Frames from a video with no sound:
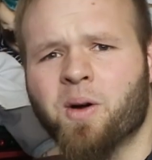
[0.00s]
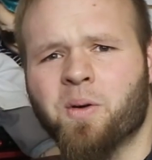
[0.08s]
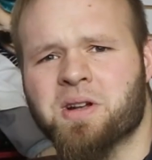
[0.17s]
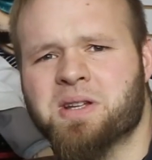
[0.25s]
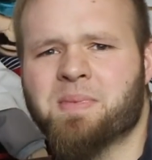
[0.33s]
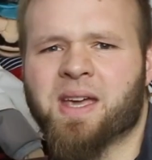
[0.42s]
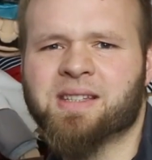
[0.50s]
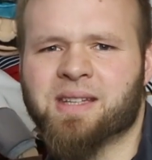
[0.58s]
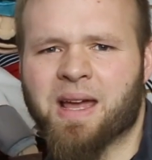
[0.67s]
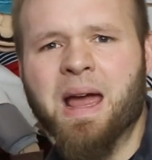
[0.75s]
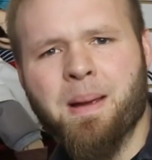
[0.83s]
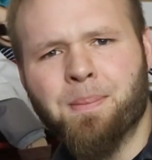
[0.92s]
which makes
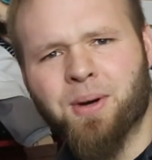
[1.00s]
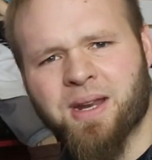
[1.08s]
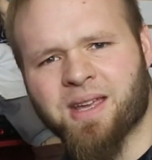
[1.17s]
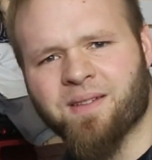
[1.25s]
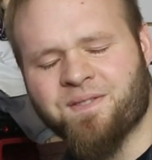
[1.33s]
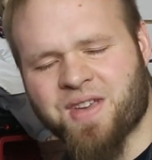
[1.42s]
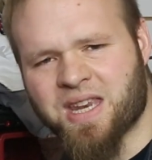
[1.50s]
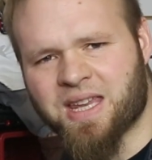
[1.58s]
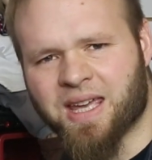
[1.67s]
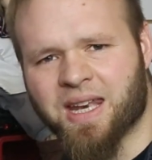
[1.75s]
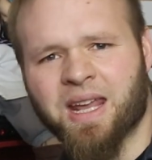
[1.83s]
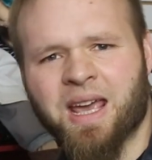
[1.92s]
it pretty
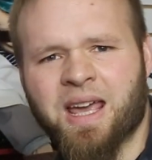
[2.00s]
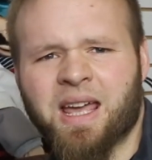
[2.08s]
convenient.